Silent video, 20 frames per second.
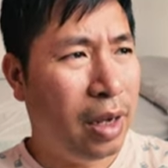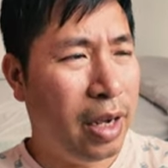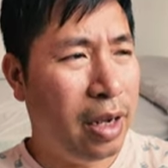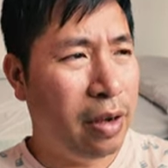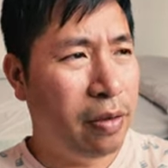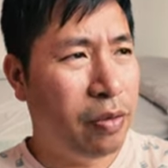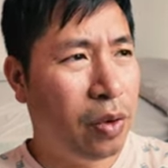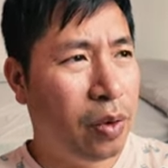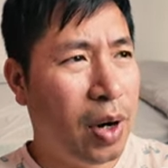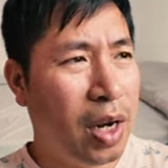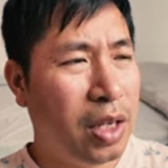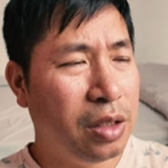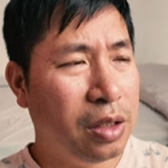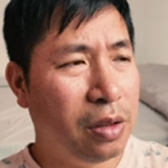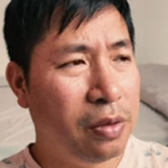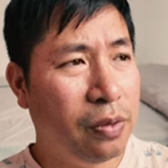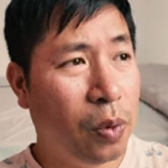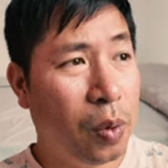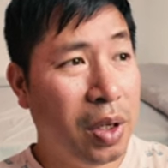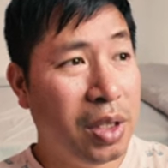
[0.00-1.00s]
I have
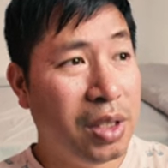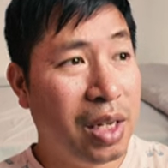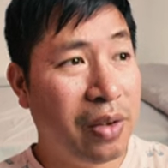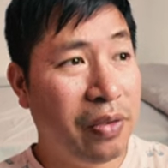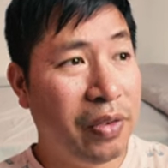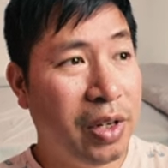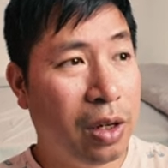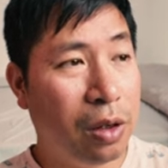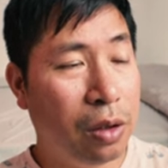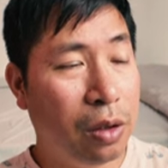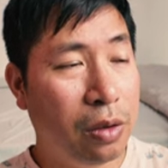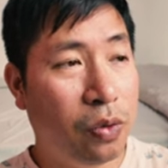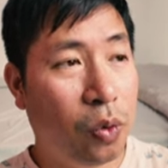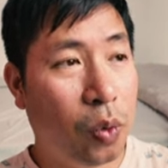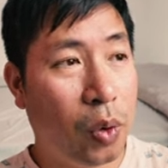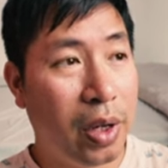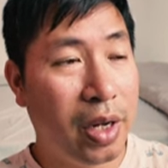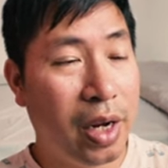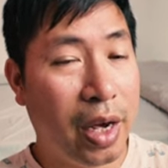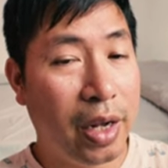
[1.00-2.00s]
Verizon $47,
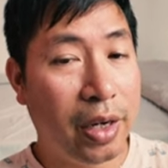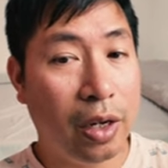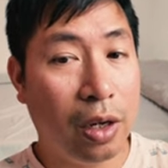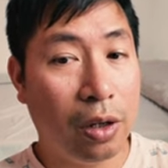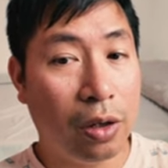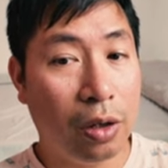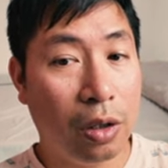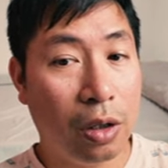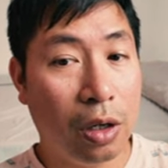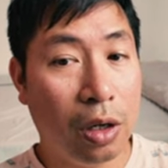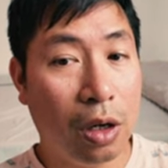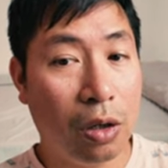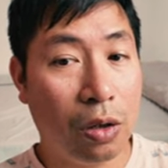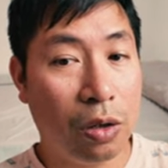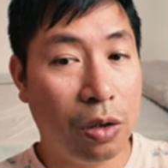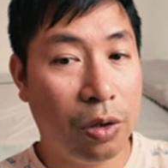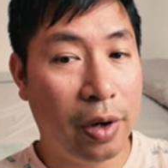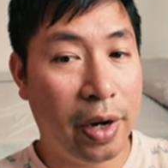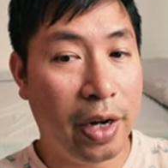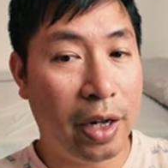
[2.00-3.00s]
$49
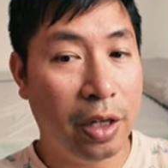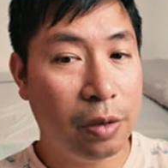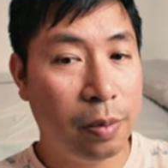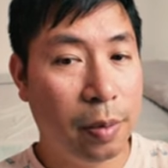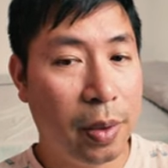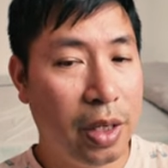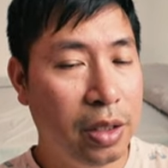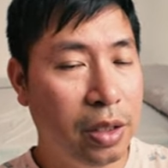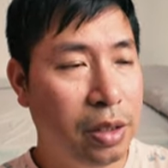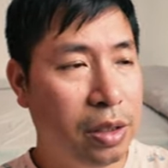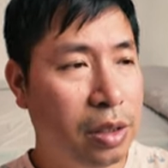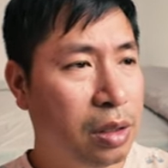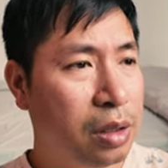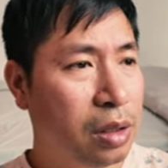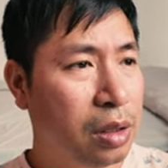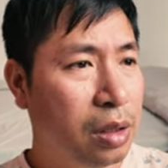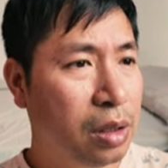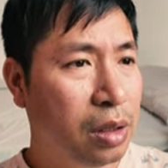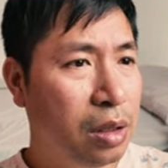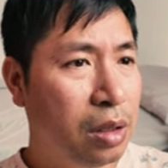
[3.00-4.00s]
call credit spreads.
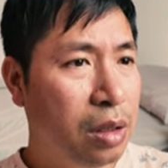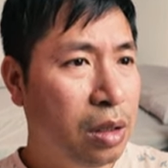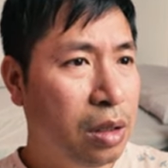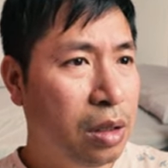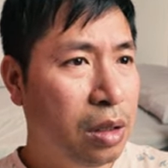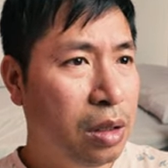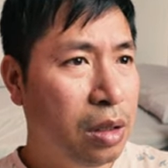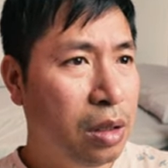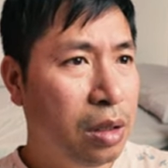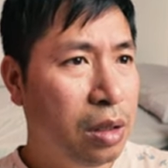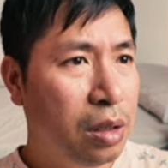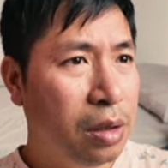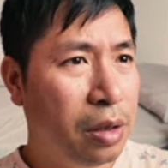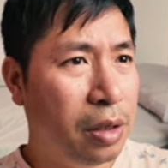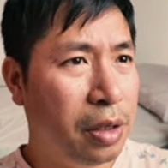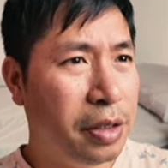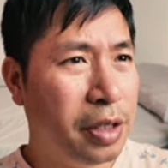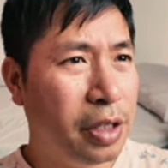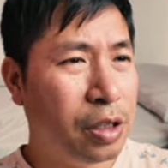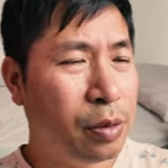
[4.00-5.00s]

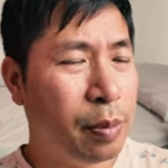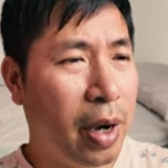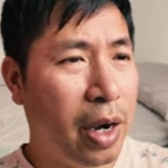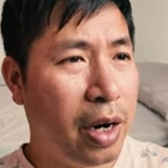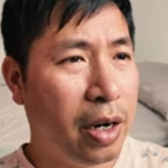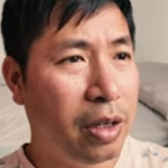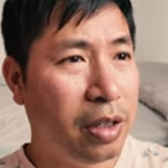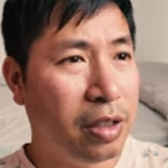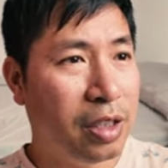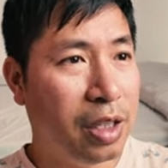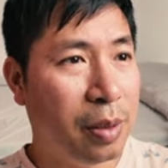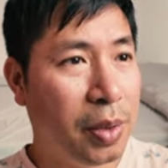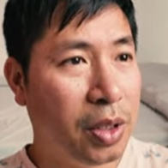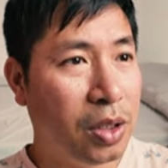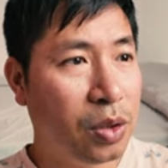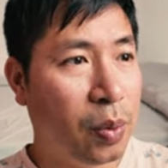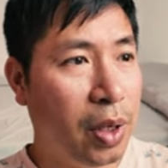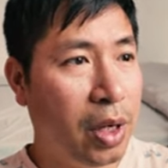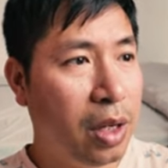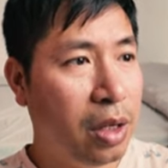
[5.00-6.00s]
These expire
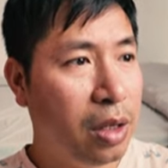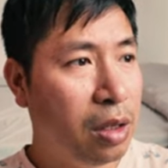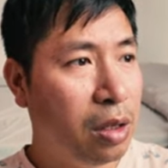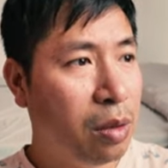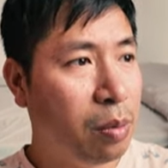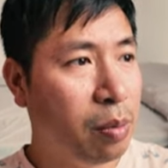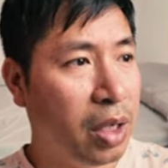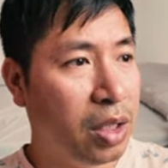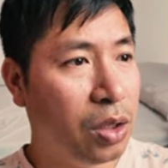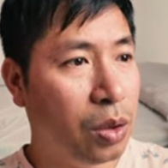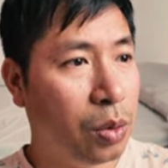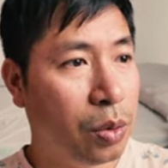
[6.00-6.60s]
December 20th. My